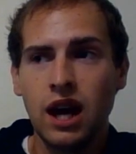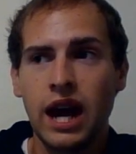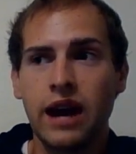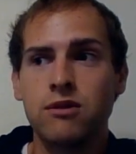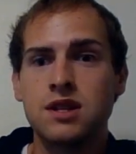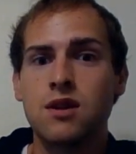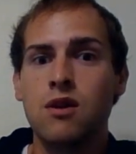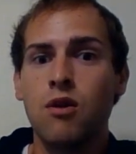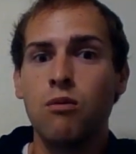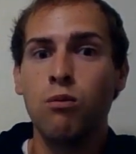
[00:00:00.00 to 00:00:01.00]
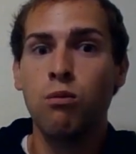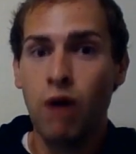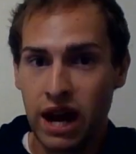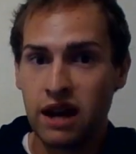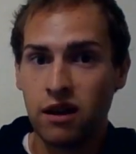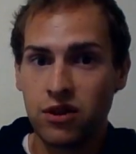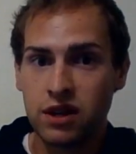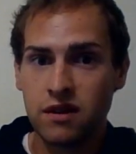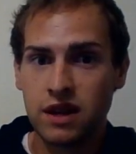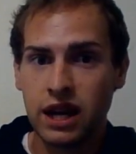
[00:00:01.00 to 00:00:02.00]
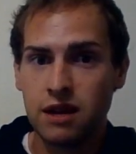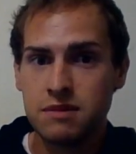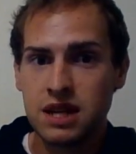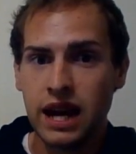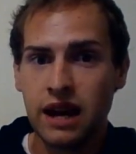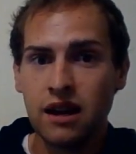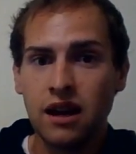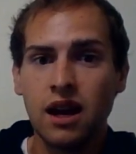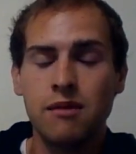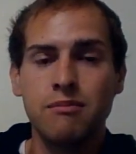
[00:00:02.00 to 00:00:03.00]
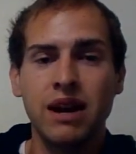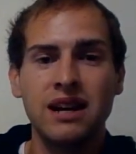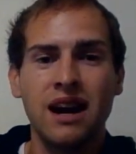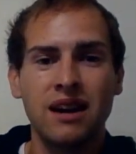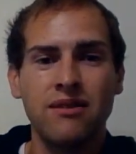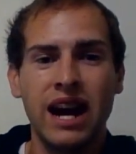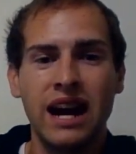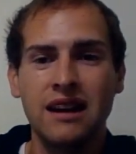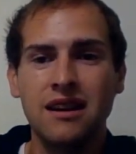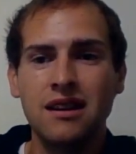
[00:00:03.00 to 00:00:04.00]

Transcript: I was way healthier than I am today. I may not have had